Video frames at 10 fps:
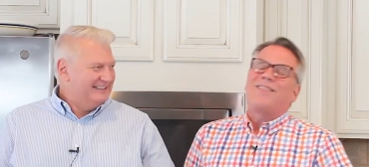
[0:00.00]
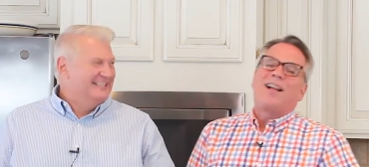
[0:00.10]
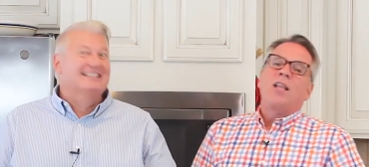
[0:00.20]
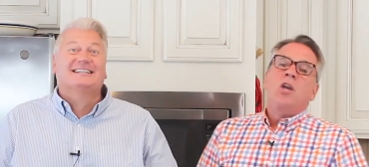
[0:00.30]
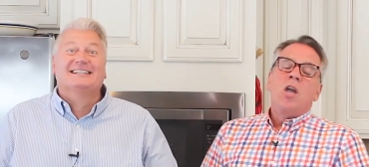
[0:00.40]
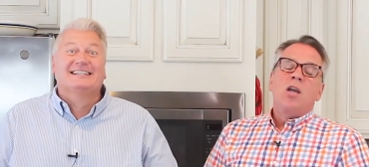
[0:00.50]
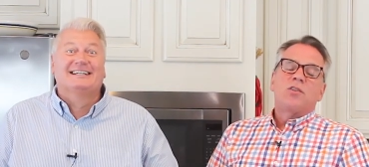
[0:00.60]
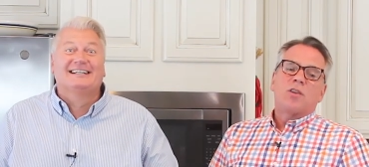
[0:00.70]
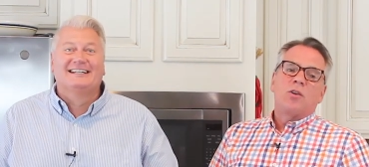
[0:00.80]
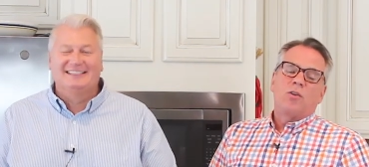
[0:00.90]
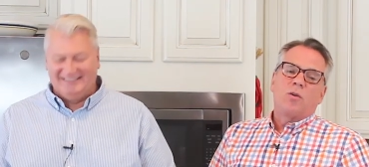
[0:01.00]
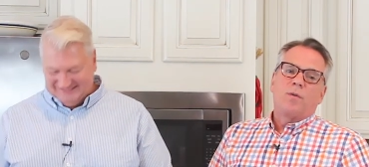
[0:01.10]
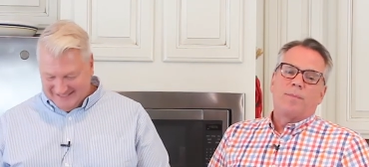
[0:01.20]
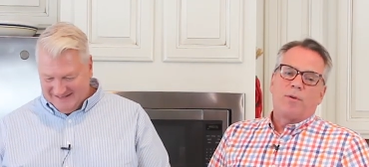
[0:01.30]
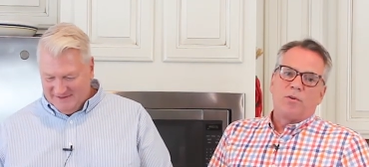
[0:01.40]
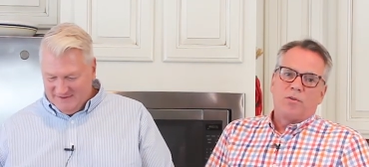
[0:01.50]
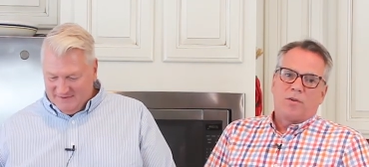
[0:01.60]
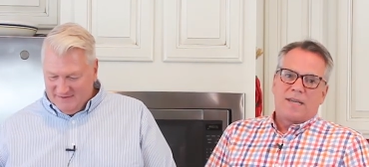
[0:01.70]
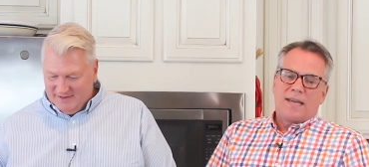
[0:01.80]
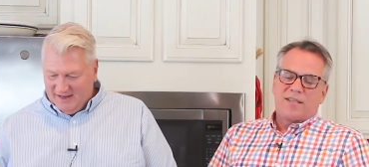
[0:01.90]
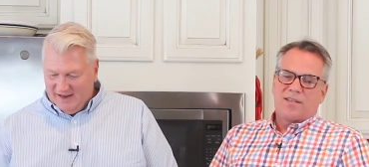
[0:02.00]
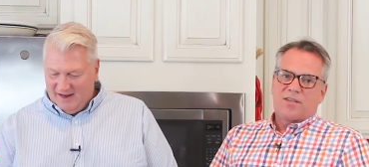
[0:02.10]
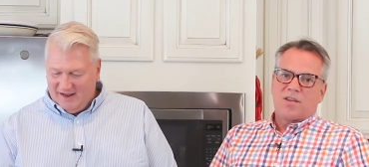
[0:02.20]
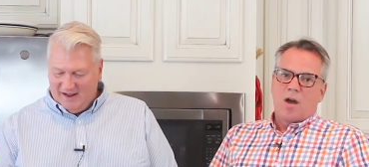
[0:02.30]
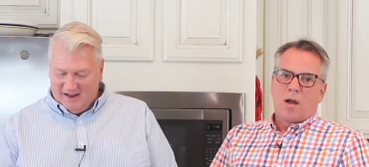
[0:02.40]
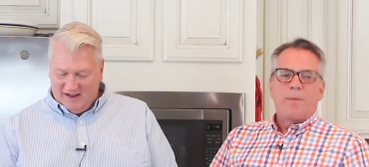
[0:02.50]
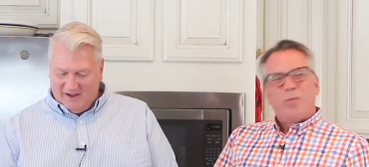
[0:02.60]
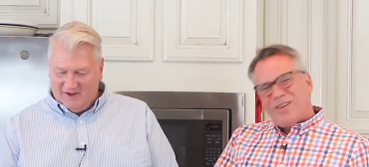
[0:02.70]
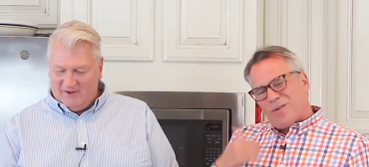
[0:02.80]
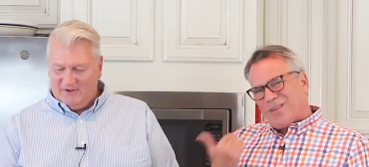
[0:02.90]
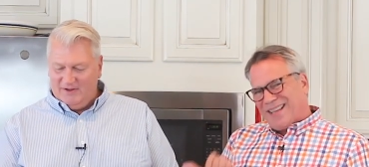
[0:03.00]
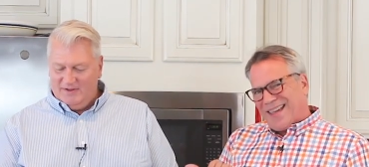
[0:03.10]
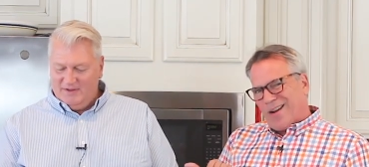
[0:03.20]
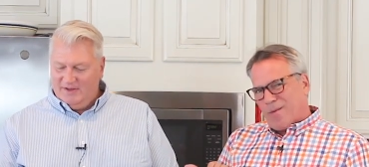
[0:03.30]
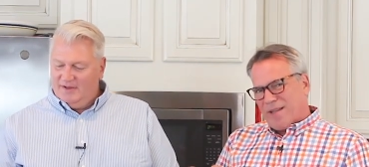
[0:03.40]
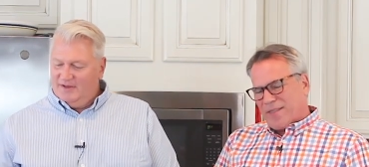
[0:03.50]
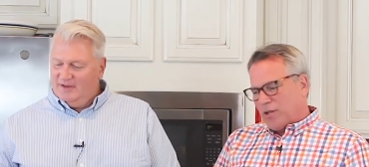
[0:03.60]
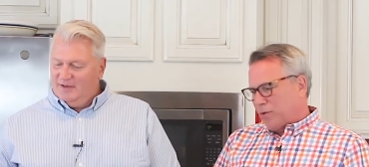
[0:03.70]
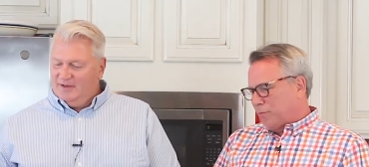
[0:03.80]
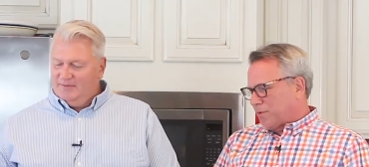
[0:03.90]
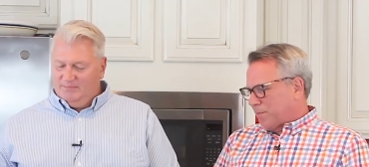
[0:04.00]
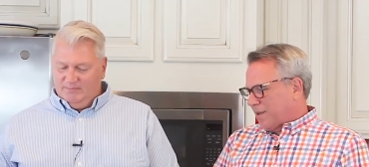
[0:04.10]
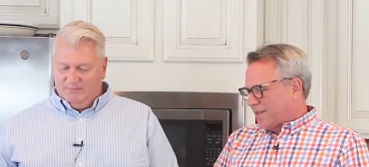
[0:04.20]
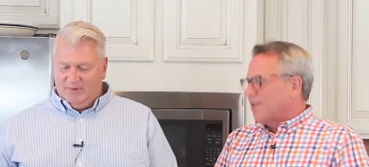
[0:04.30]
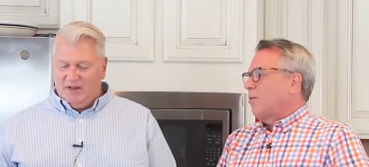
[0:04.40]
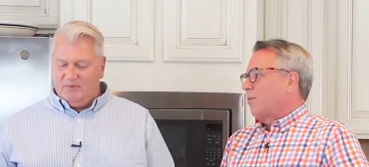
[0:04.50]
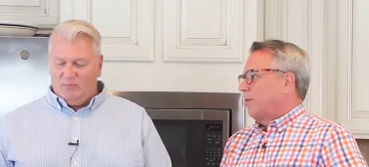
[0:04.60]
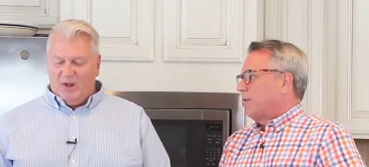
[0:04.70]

Speaker 1: well, so you don't want to burn your guest's tongue, but oh. we don't really oh. care about the loon so much. But